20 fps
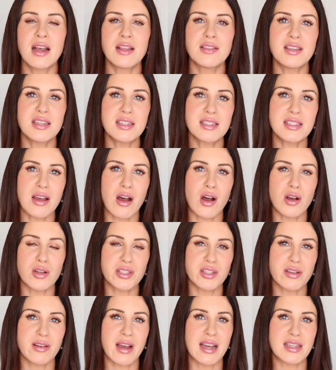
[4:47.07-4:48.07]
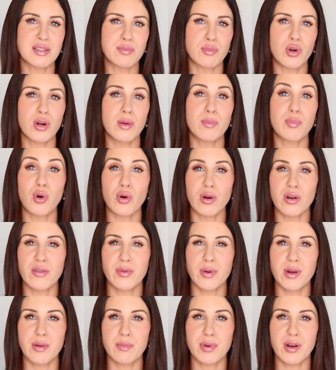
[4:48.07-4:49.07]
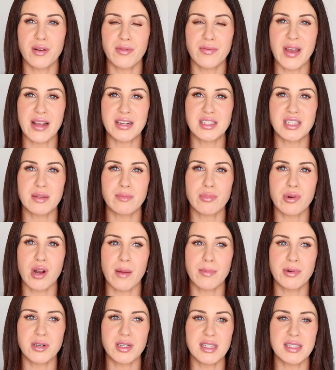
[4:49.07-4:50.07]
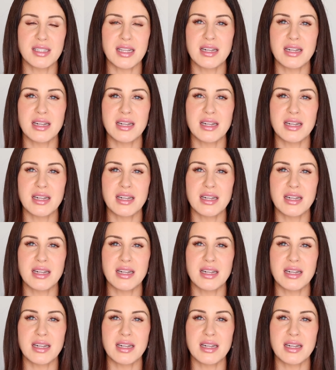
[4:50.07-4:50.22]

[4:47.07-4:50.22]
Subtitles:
this also has more pore perfecting properties.